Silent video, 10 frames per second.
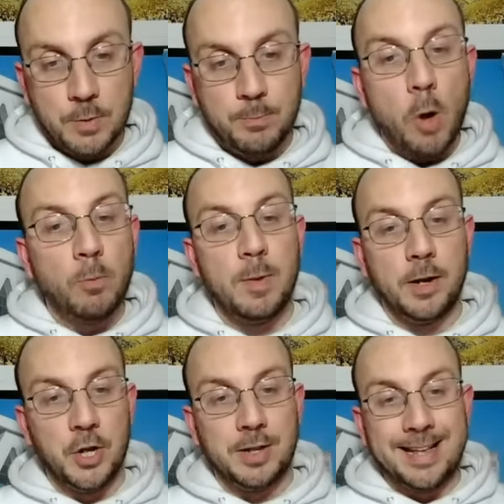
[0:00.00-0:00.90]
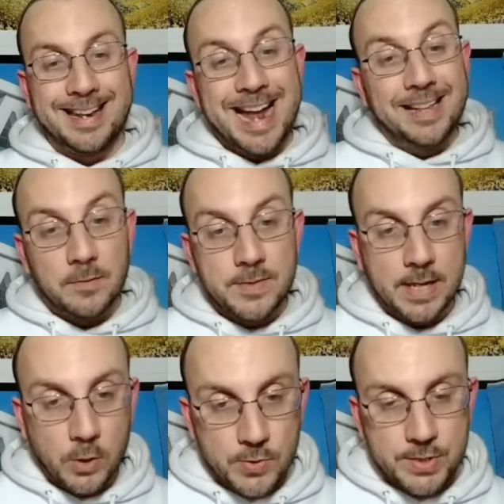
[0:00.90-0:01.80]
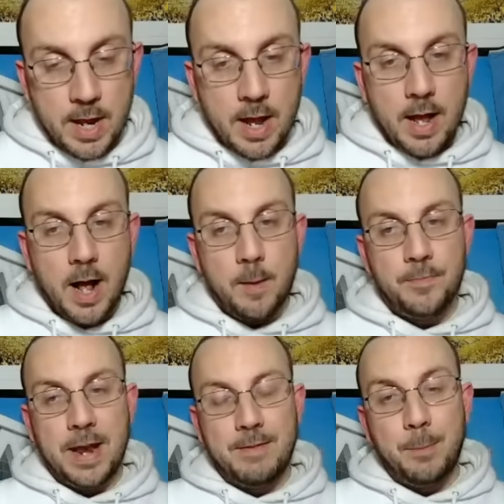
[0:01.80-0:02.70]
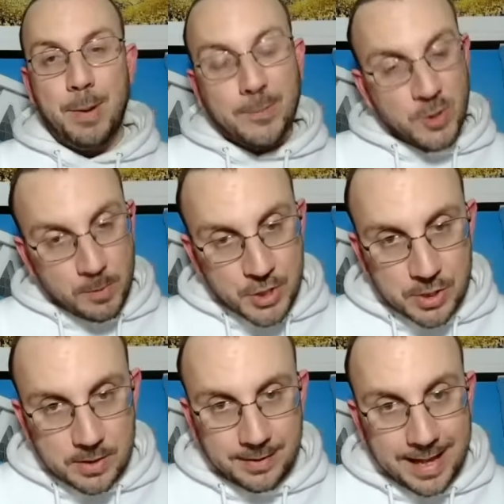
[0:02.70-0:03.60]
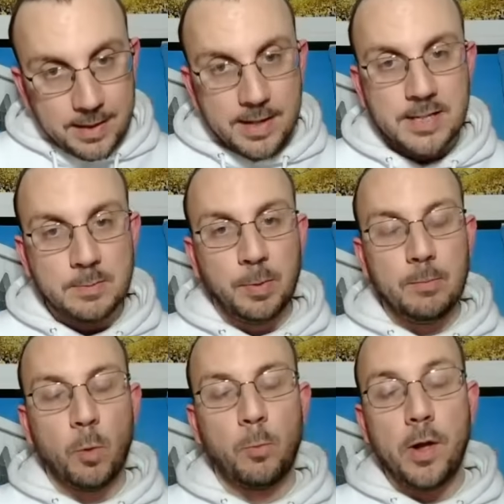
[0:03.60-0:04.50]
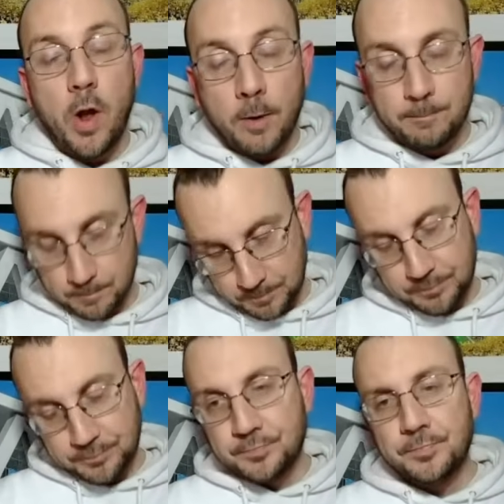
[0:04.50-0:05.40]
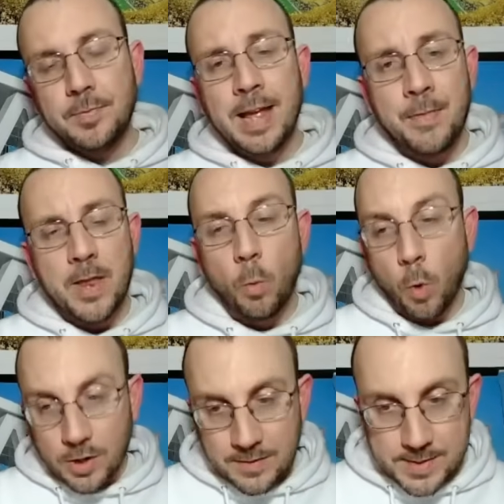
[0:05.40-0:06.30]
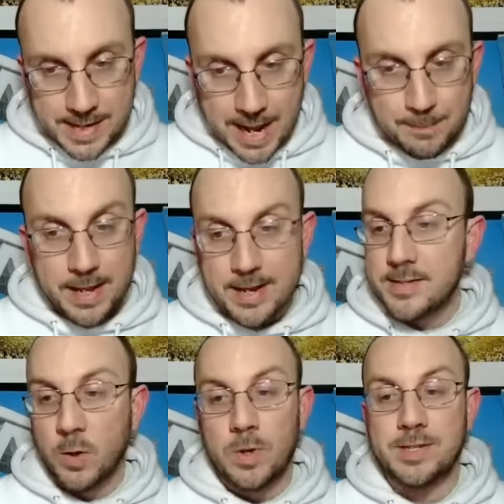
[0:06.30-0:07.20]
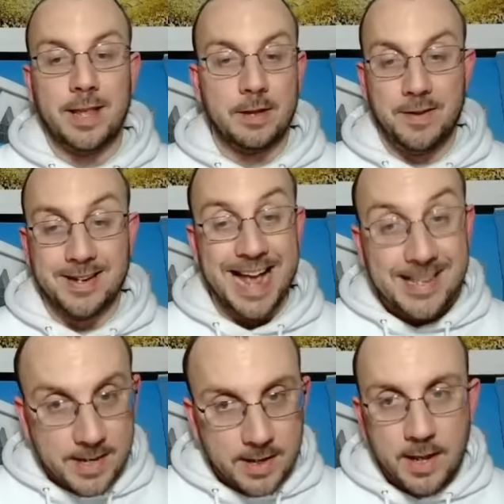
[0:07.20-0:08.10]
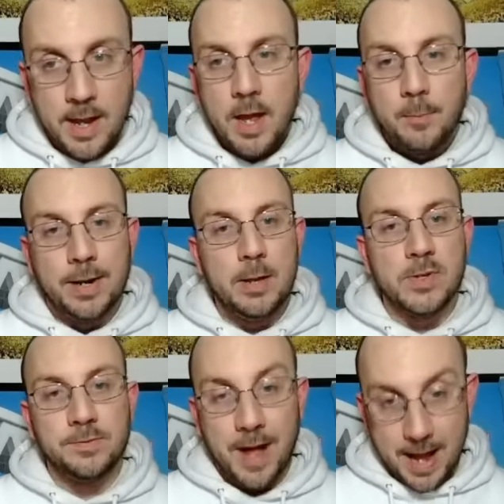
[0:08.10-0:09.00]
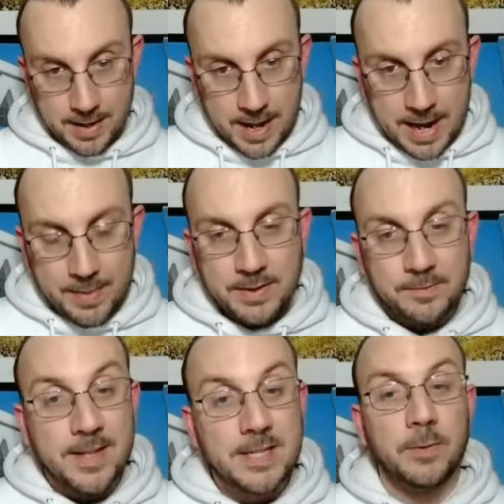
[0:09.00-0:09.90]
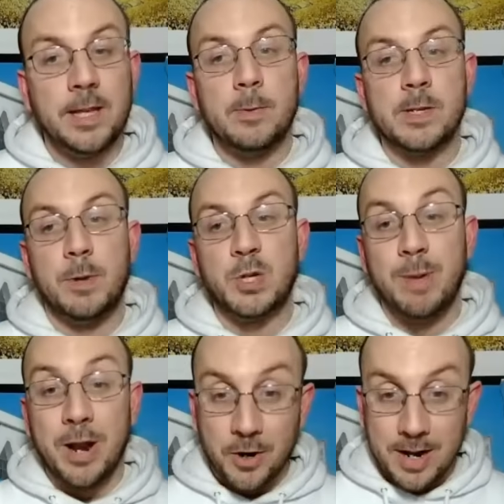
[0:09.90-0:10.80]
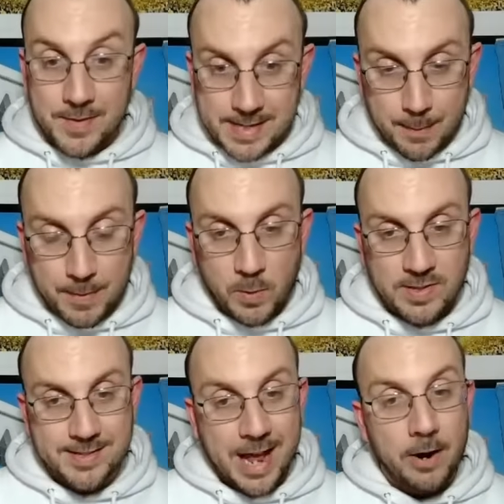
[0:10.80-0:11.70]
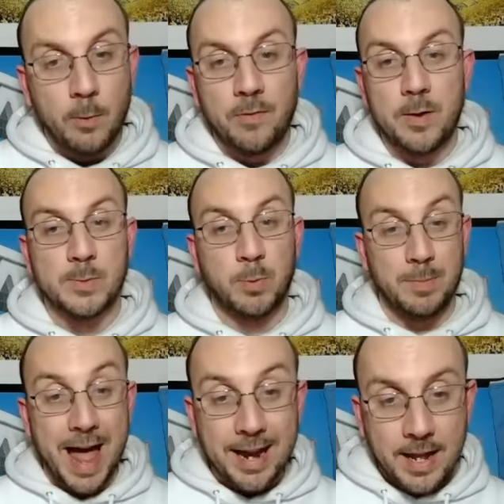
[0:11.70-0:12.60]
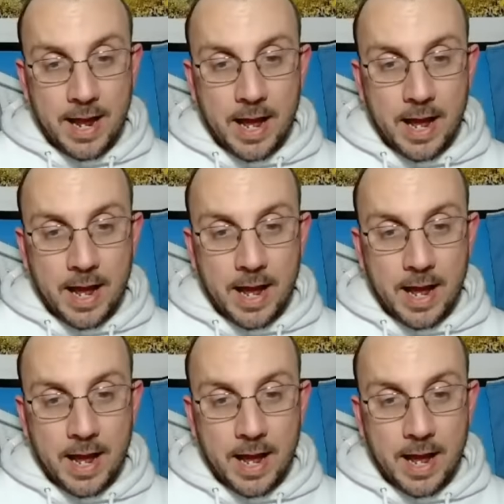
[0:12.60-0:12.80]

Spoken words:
ball movement and good like connective skills that have not popped so much lately because he's been playing more point guard. I thought it worked in this game. He still wasn't like fantastic, but he was fine. I think defensively he was much better in this game than he was on Saturday, where I thought he was pretty bad.